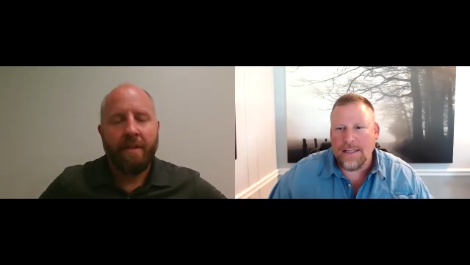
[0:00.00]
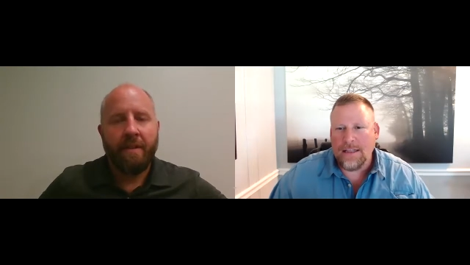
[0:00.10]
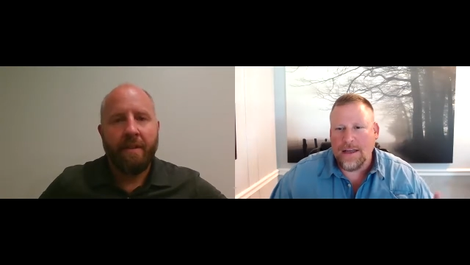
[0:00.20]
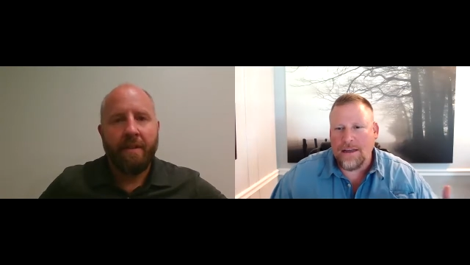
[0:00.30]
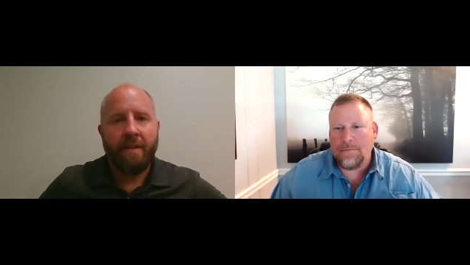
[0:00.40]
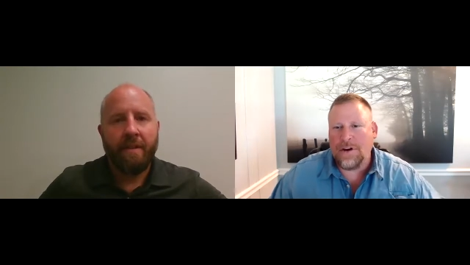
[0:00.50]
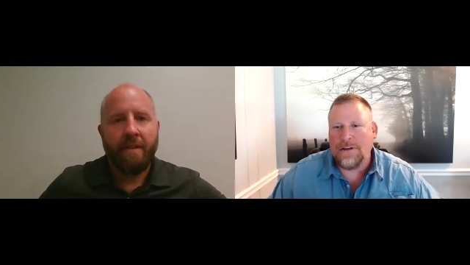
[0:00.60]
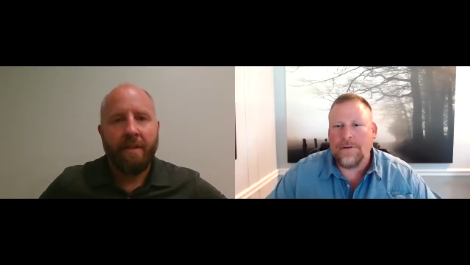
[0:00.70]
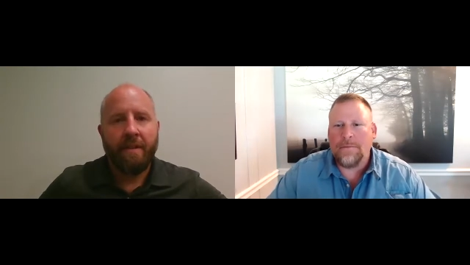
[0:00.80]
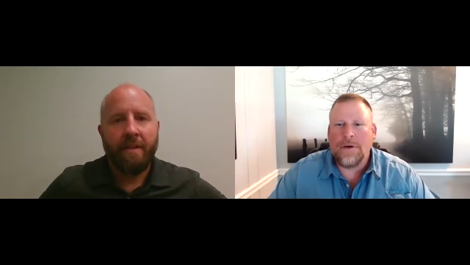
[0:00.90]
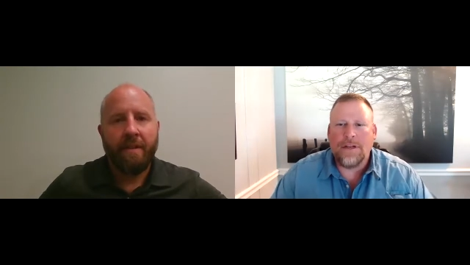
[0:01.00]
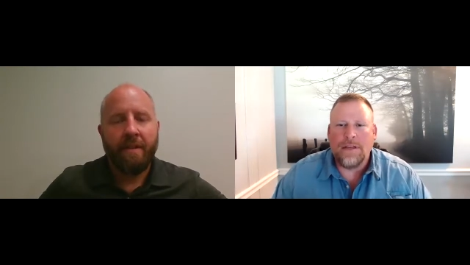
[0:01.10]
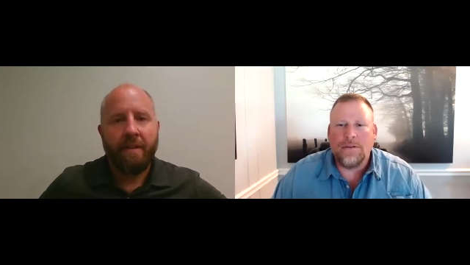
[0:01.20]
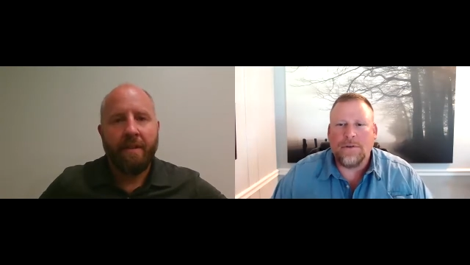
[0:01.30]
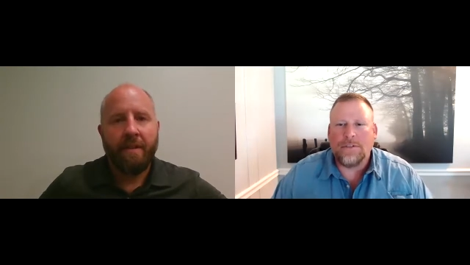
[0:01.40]
Speaker 1: L O C, private
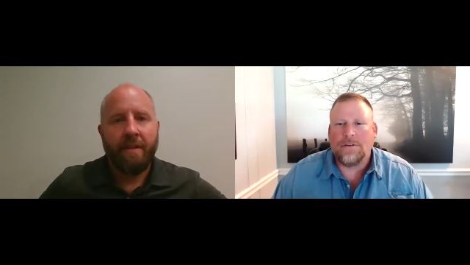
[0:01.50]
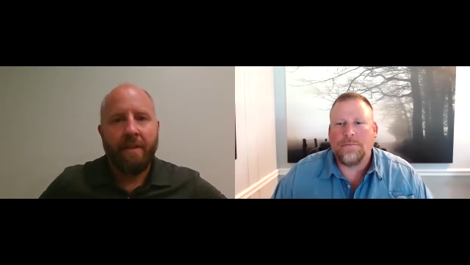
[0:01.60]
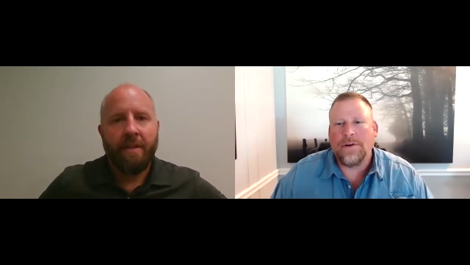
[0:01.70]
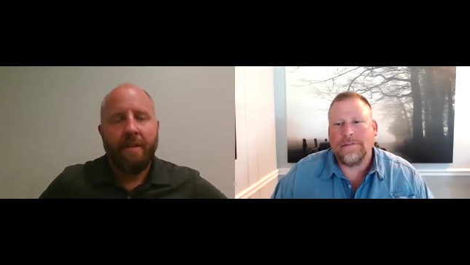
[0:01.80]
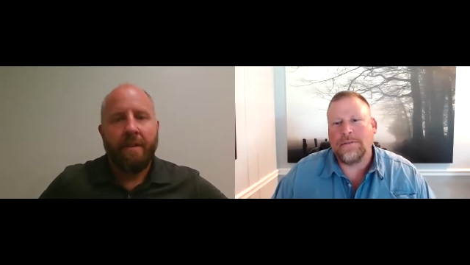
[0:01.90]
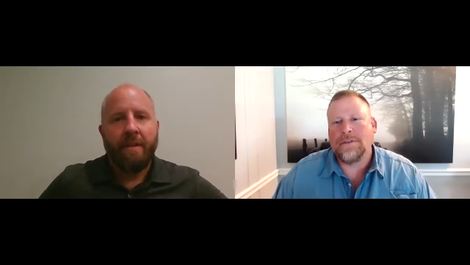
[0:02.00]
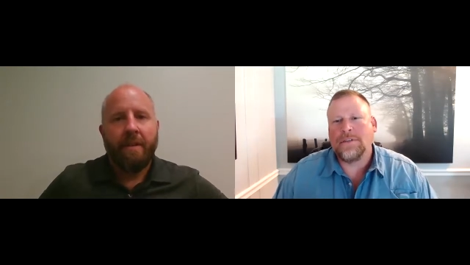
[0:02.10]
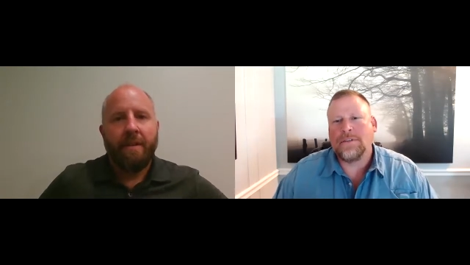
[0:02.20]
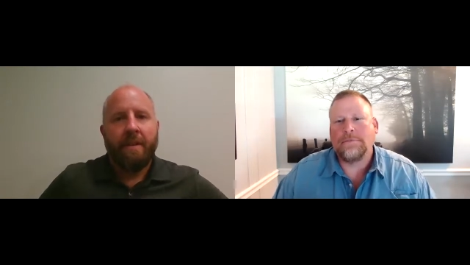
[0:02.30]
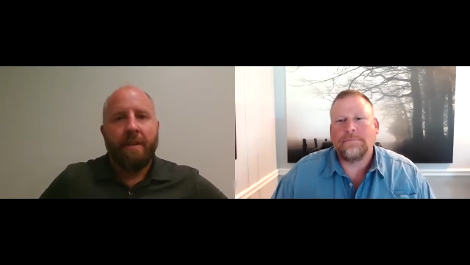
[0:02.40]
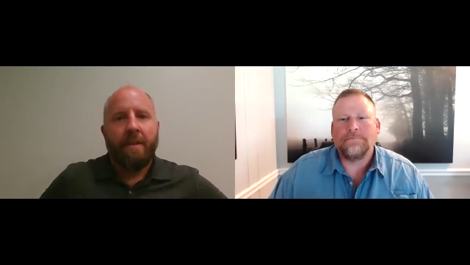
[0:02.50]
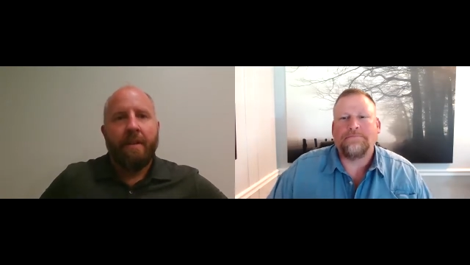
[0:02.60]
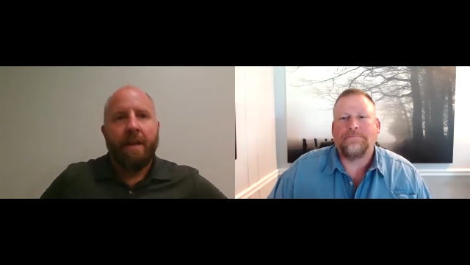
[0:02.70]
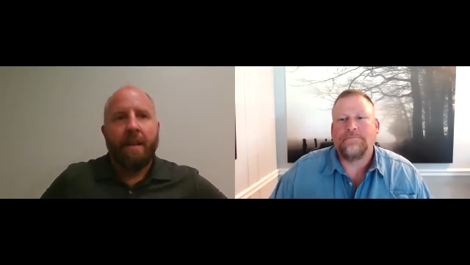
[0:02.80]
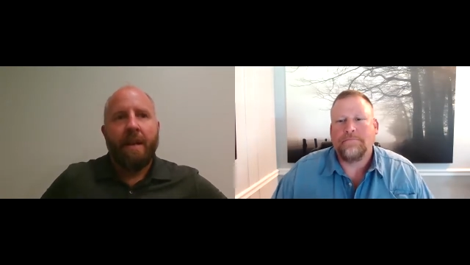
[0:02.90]
money? What's your preference?
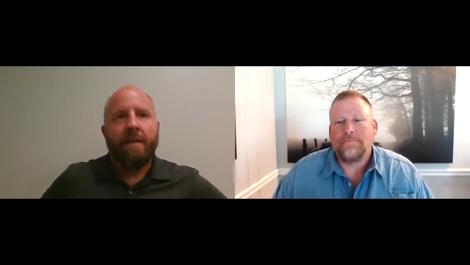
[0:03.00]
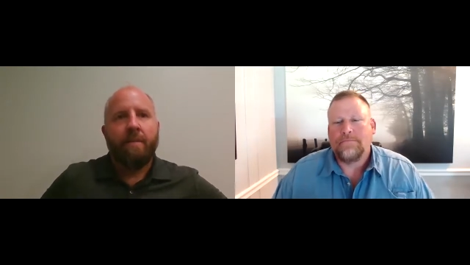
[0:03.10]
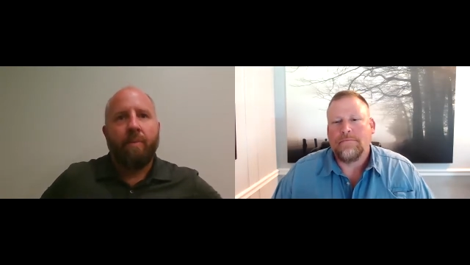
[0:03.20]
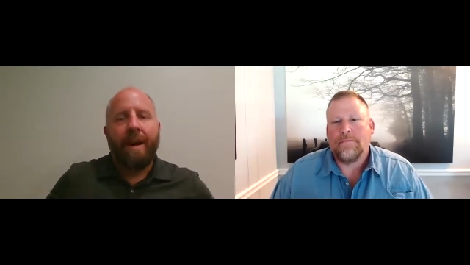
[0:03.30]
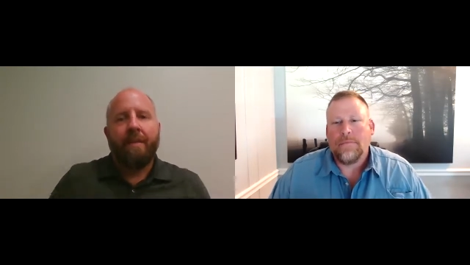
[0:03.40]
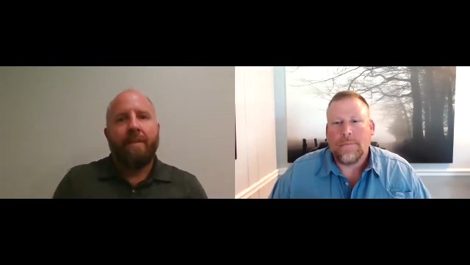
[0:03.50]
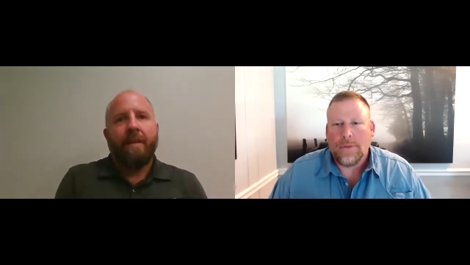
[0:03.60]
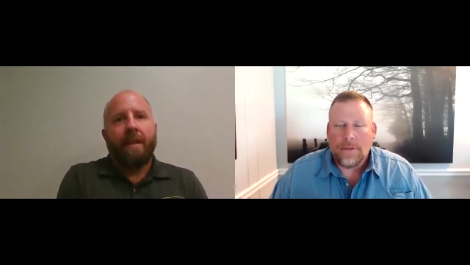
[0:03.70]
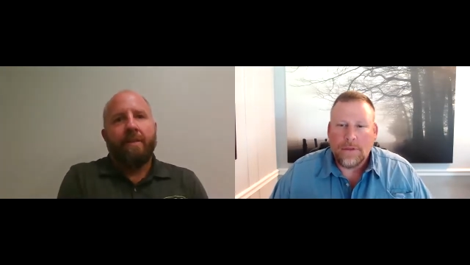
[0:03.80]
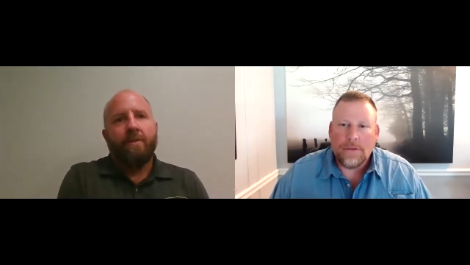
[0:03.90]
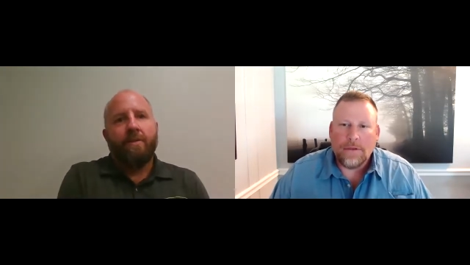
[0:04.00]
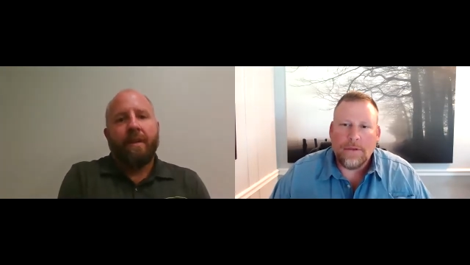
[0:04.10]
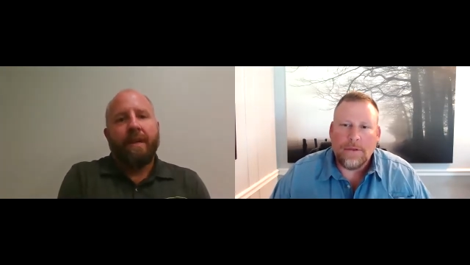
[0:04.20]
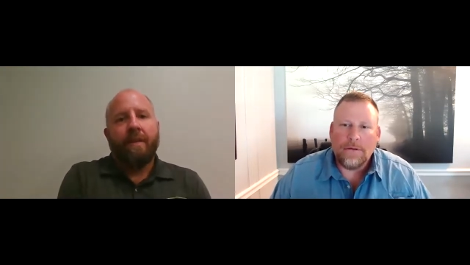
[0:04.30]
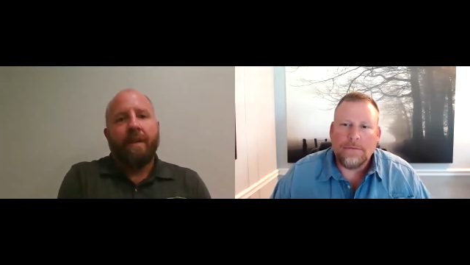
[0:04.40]
Speaker 2: I like the private and using
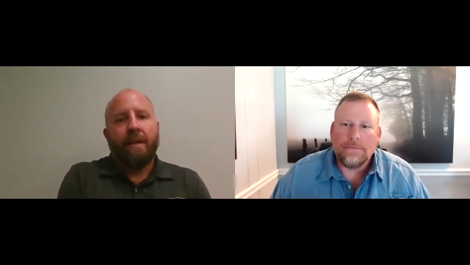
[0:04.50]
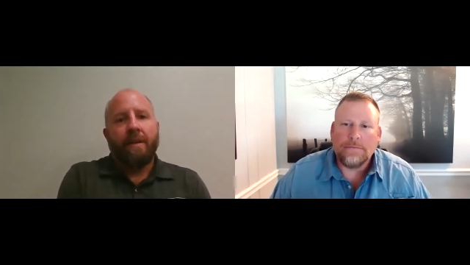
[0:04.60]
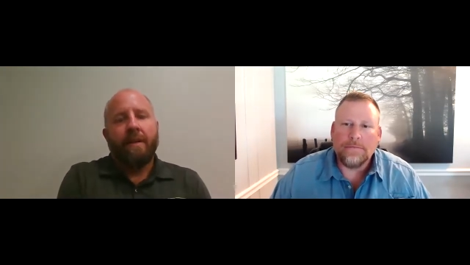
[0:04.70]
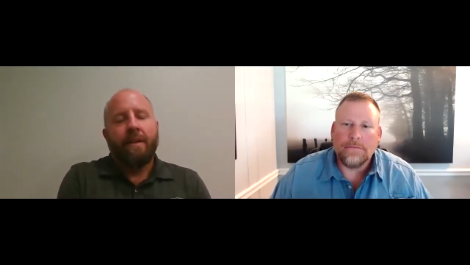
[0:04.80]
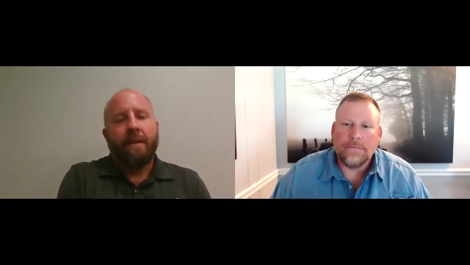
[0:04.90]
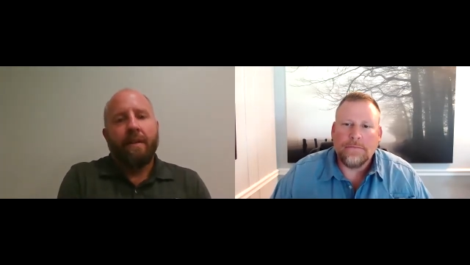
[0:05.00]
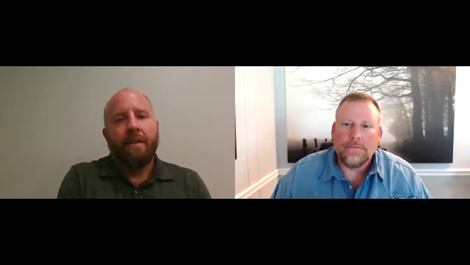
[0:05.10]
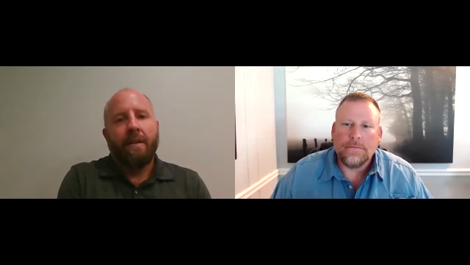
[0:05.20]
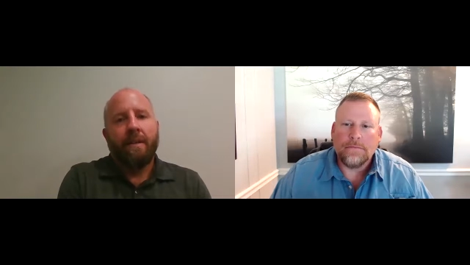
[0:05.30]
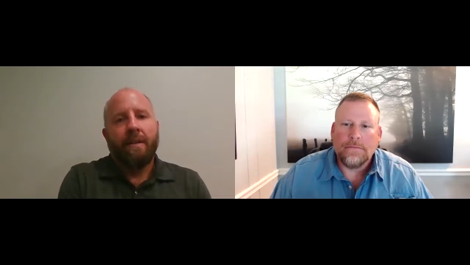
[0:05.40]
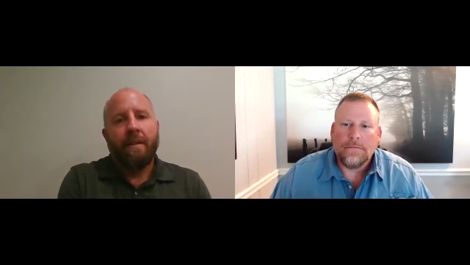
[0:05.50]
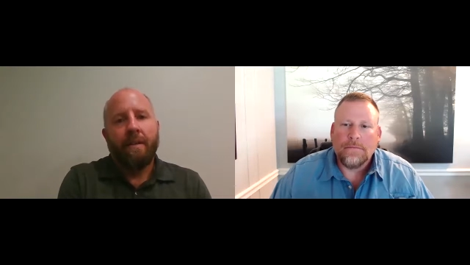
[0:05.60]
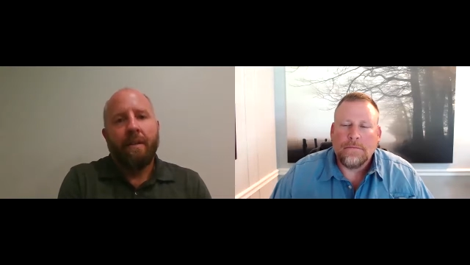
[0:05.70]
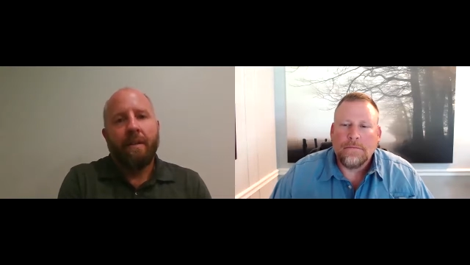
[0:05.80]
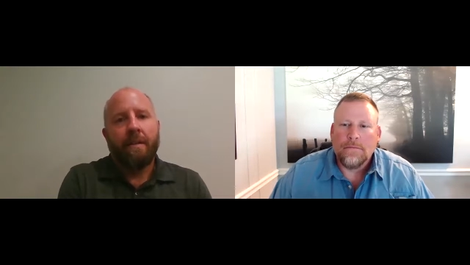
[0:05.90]
our H E L O C.
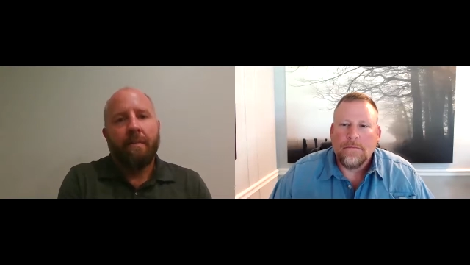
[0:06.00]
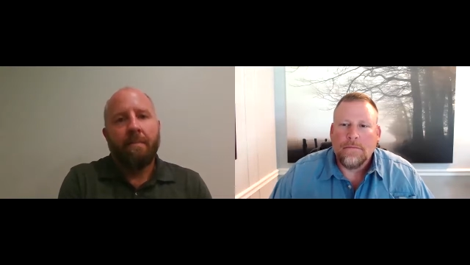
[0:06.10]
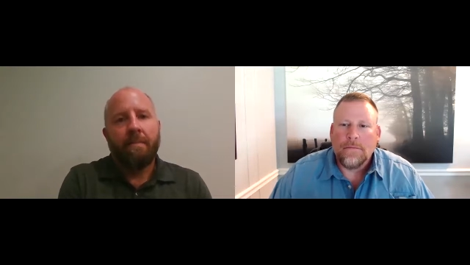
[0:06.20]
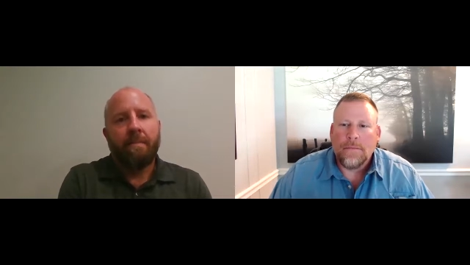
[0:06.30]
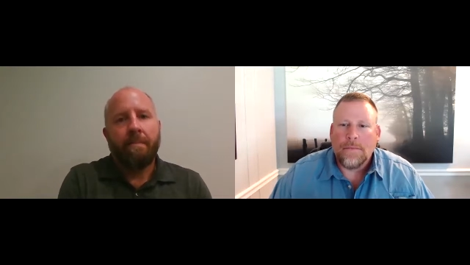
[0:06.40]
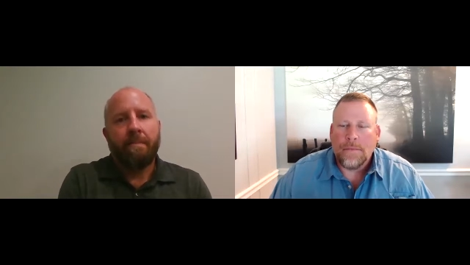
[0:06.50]
Um,